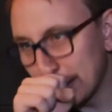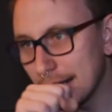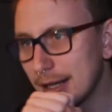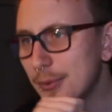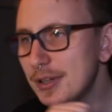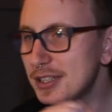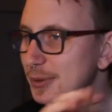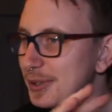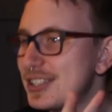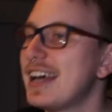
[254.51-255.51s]
They wanted to
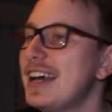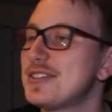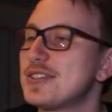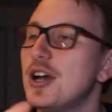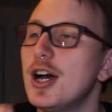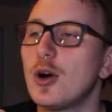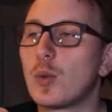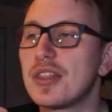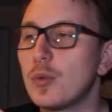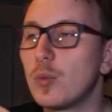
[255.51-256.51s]
assess
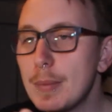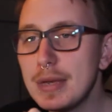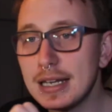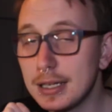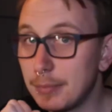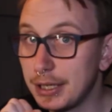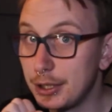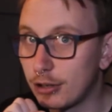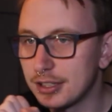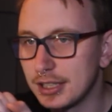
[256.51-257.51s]
whether women and
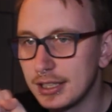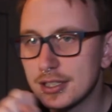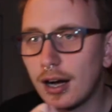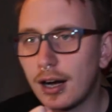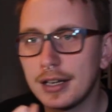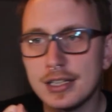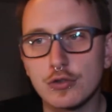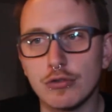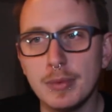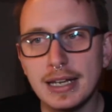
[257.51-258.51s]
minorities are
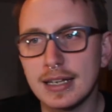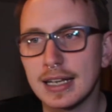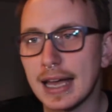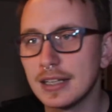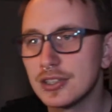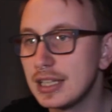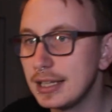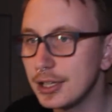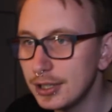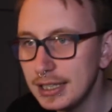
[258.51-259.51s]
discriminated against in the
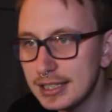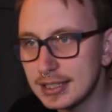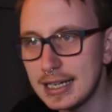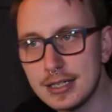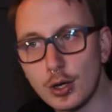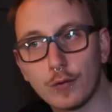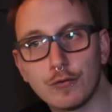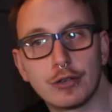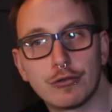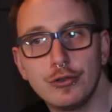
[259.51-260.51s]
early stages of
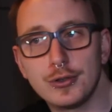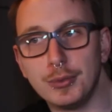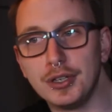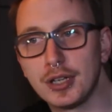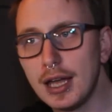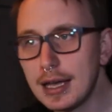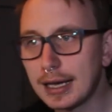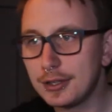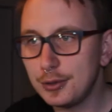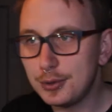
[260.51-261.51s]
recruitment and
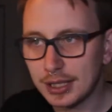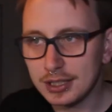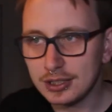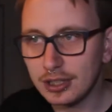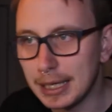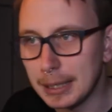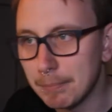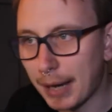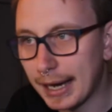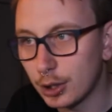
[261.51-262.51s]
to test the
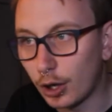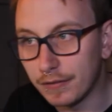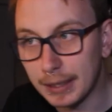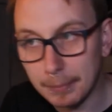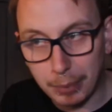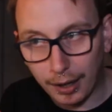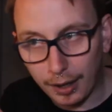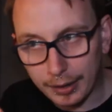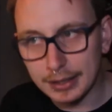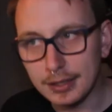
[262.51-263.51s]
impact of a
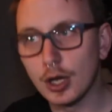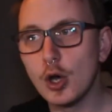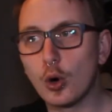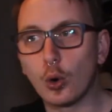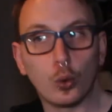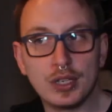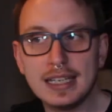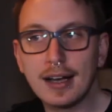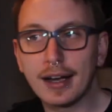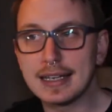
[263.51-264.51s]
blind or
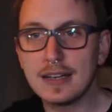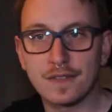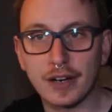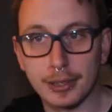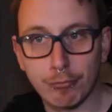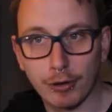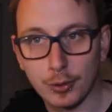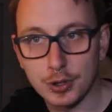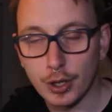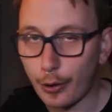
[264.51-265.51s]
de-identified
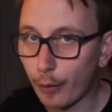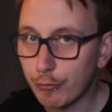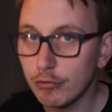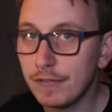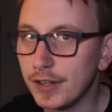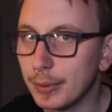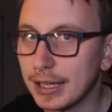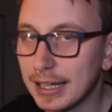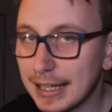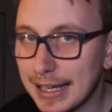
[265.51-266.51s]
approach of reviewing
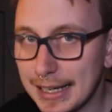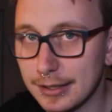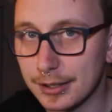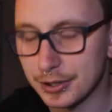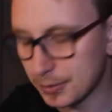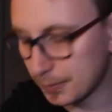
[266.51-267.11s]
candidates.